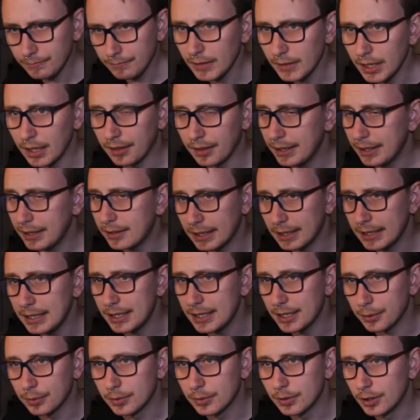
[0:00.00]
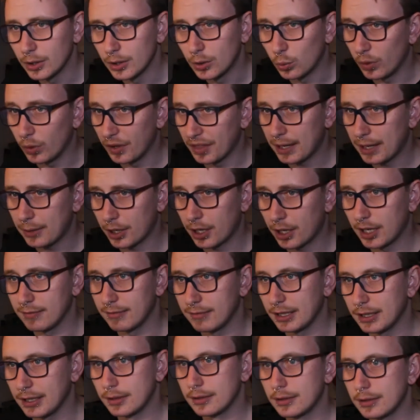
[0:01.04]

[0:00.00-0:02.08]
they continue, without irony,